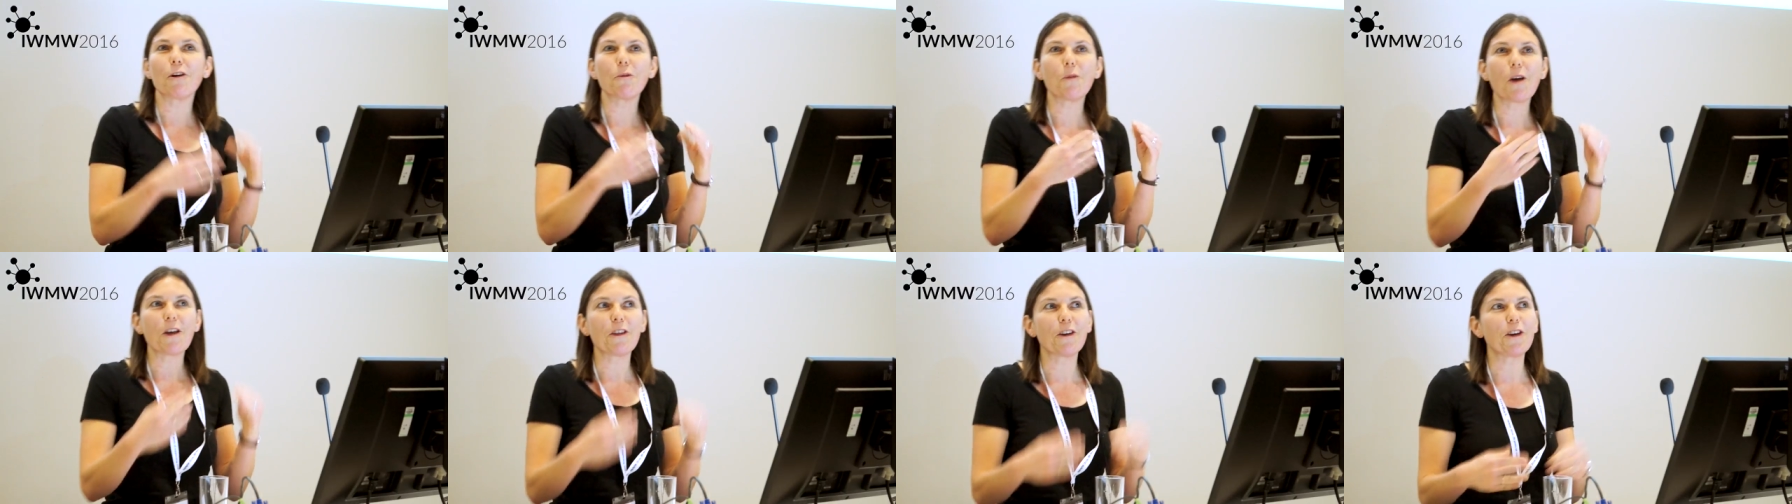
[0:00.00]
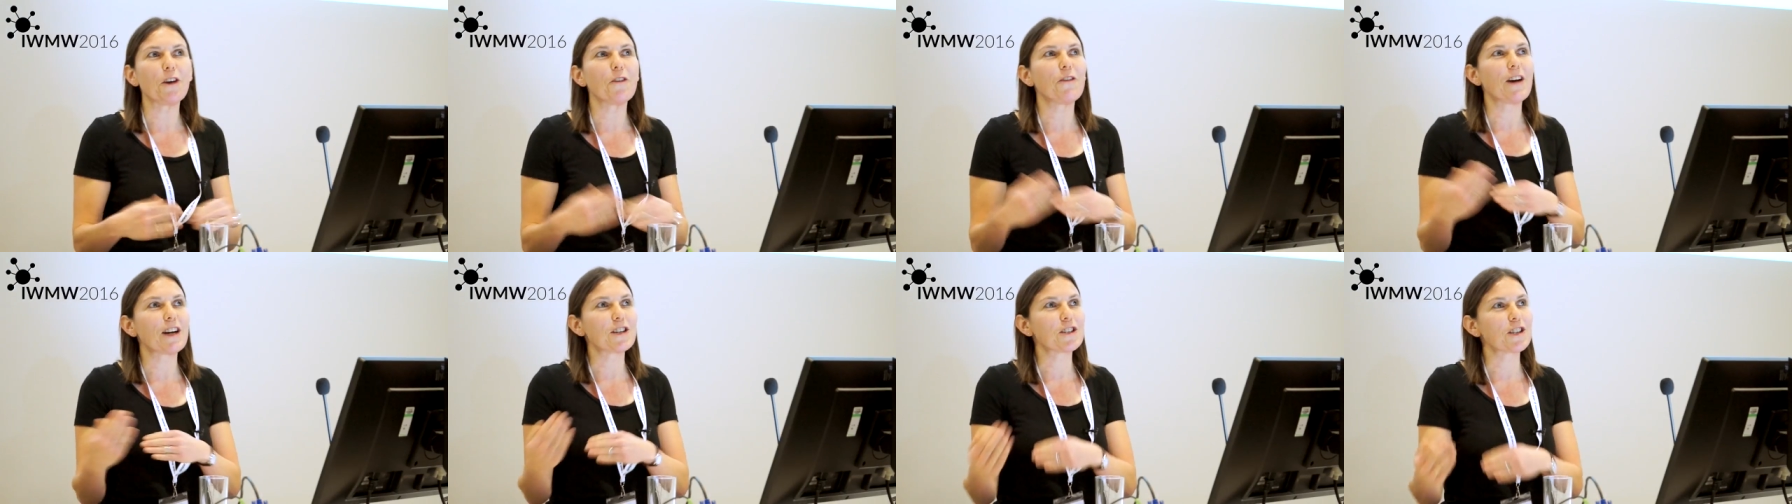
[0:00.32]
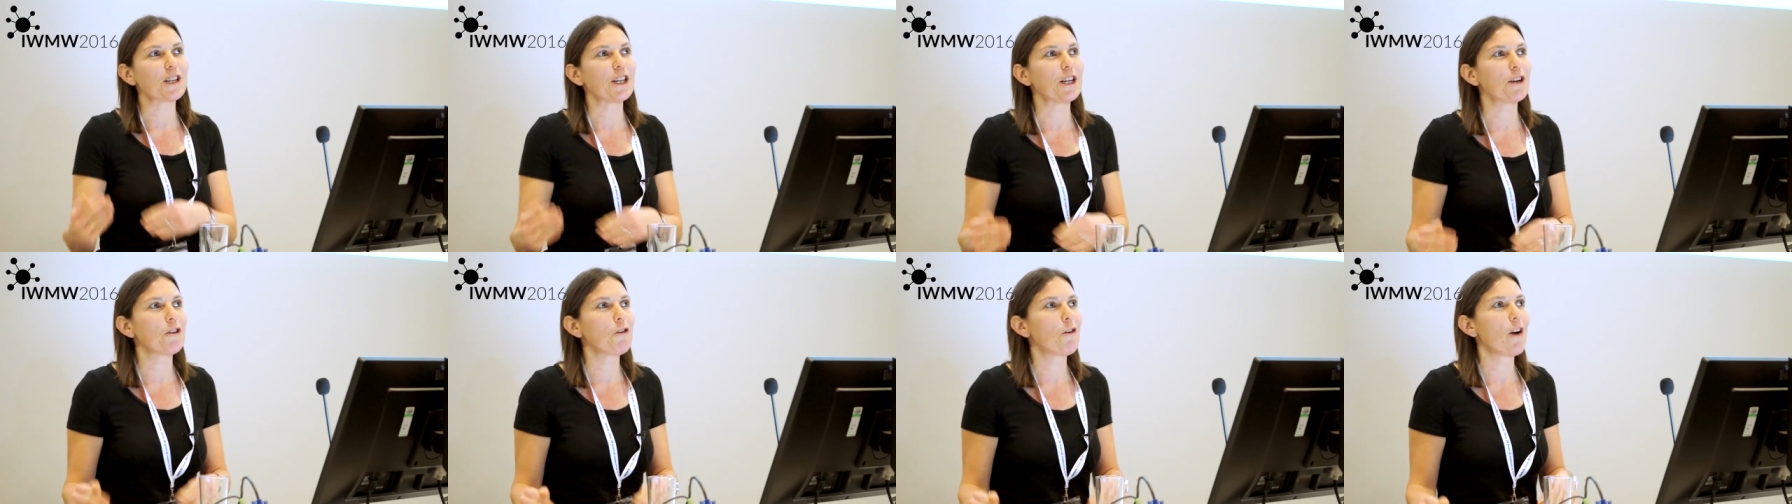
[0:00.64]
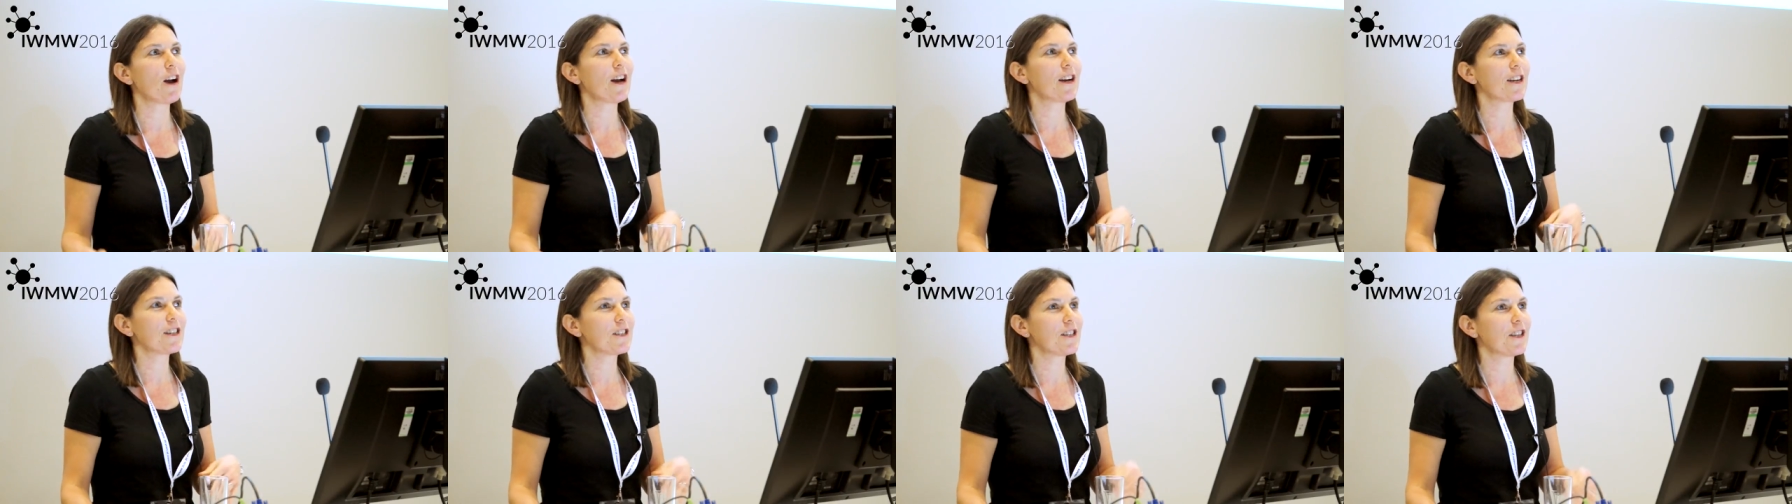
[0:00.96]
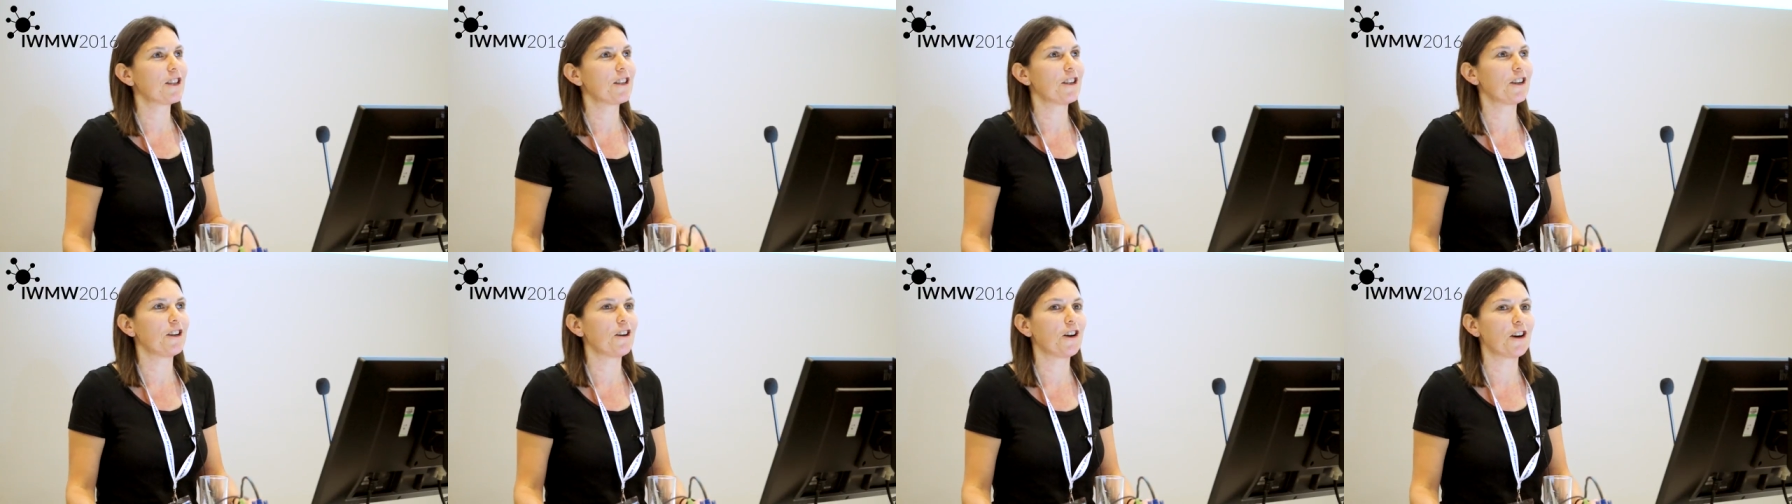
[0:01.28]
whether you've actually cracked
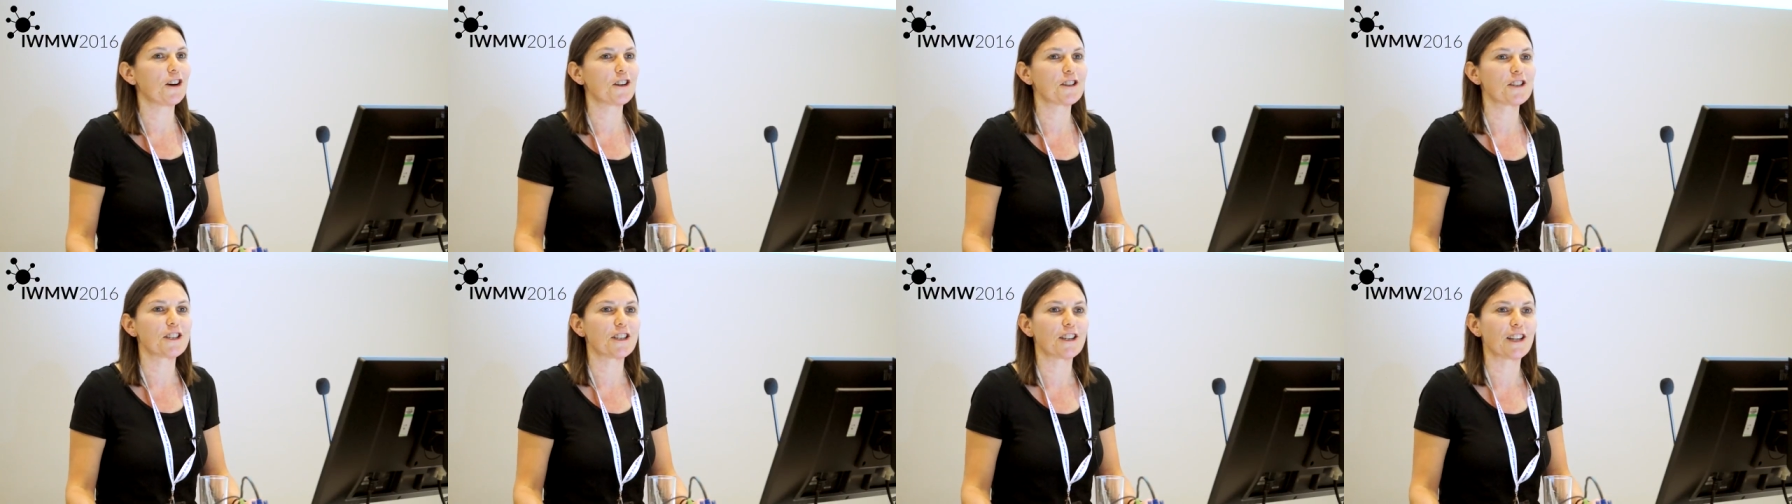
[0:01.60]
the nut,